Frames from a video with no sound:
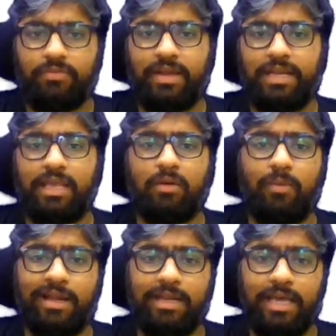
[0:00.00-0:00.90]
If I take
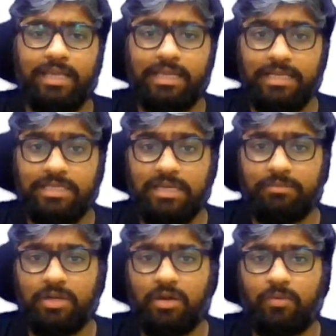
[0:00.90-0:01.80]
one die, each
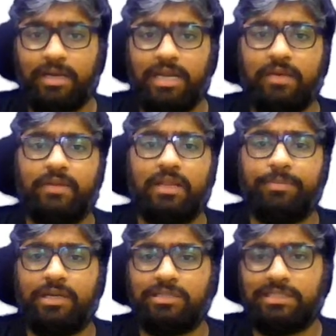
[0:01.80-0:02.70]
number on one die will
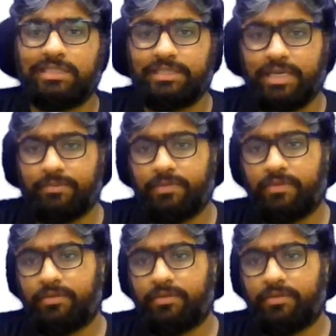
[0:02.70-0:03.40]
appear 6 times.